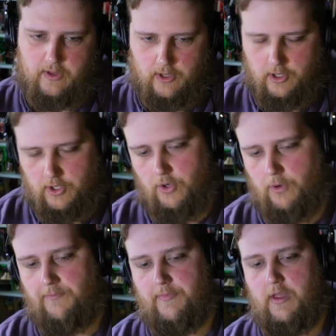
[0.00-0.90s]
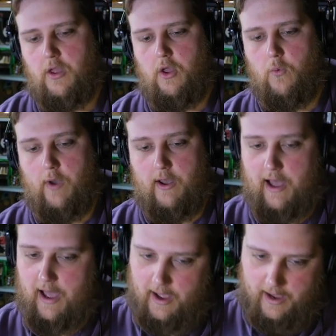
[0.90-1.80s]
cool. Well,
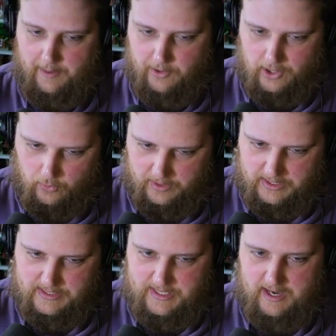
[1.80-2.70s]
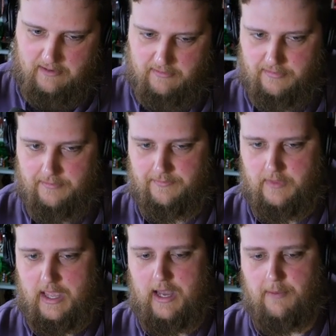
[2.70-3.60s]
I'm going to save,
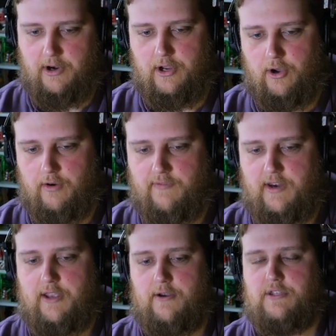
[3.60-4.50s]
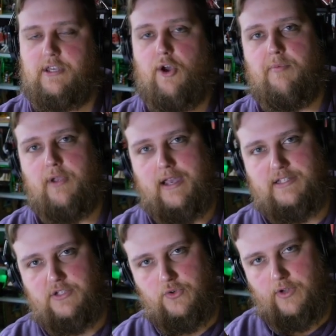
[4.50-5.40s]
and I'm going to call it a video. So I hope you guys
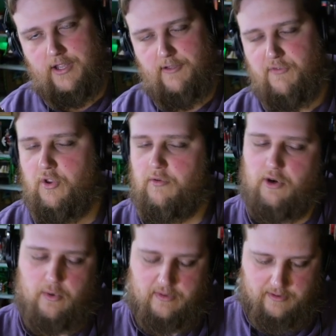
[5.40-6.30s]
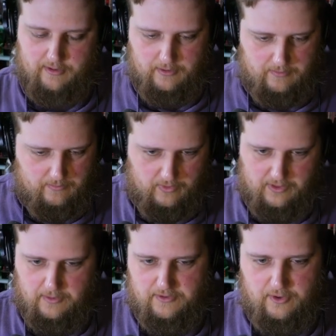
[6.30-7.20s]
enjoyed it. If you know what to do with
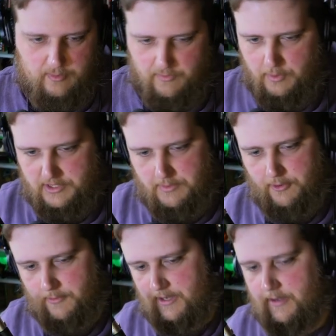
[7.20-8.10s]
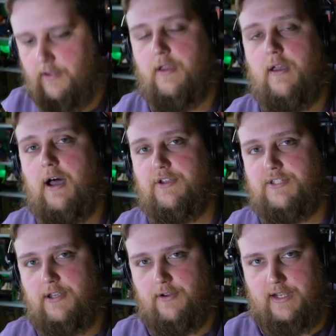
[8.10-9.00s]
YouTube, if you want to support me, I'll see
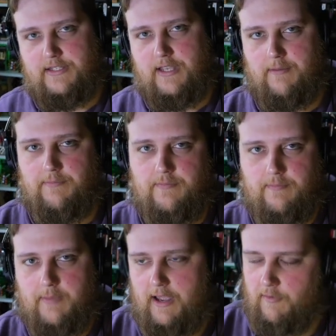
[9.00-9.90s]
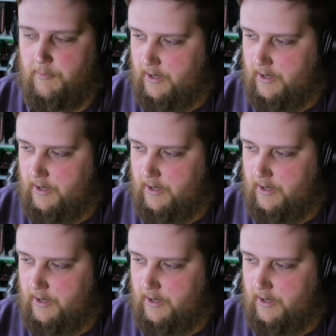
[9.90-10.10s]
you all next time. Bye, everybody.